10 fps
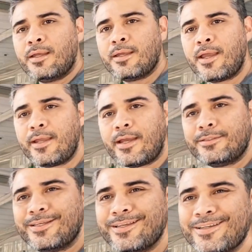Hey
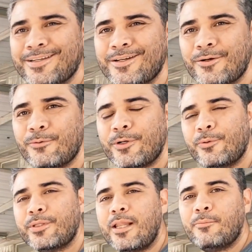guys, Rudy
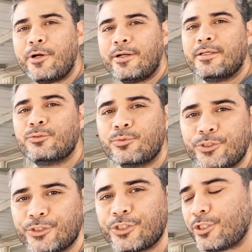with Alamo Guns. We're
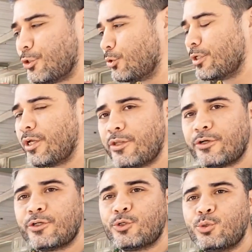just gonna do
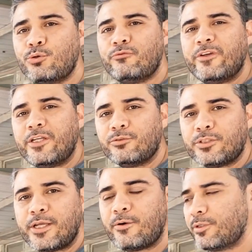another cool video
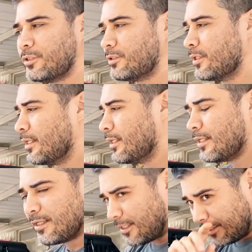today. We're just
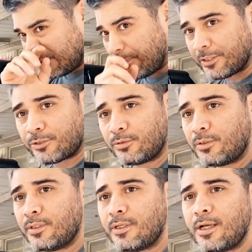nothing special.
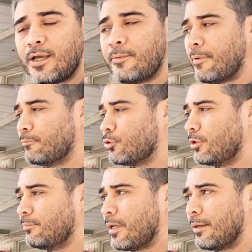I'm
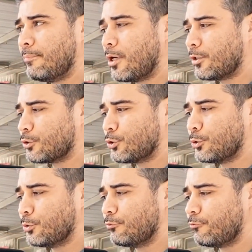tuning my Mark
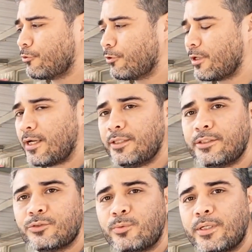II for a hunt
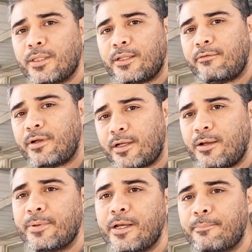this weekend that I've got
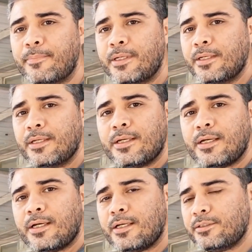coming up,
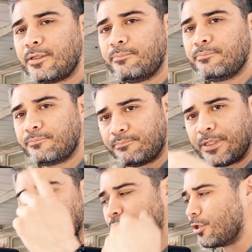as I
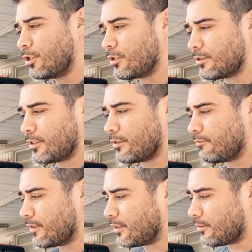mentioned earlier in the other
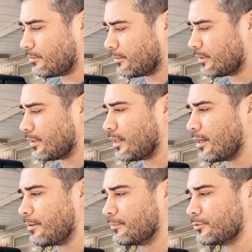video.
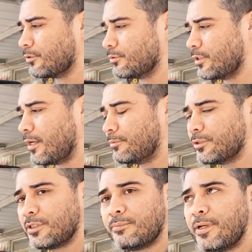So today I'm
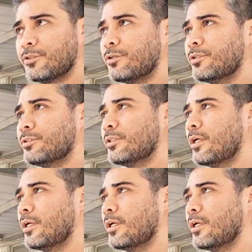just gonna make sure it's